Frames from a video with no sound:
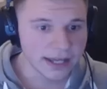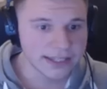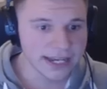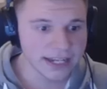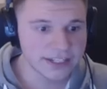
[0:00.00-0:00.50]
I
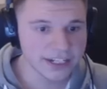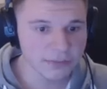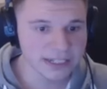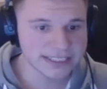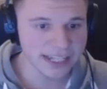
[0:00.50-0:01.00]
can't hear
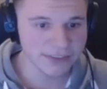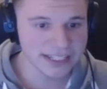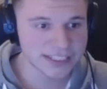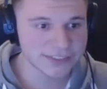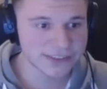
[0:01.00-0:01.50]
myself.
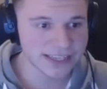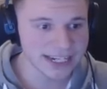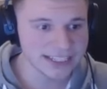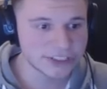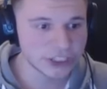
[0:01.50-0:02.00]
This
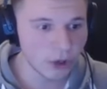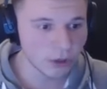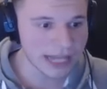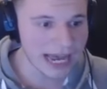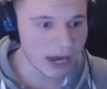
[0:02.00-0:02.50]
thing is so
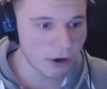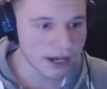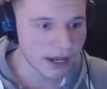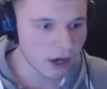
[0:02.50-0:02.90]
loud.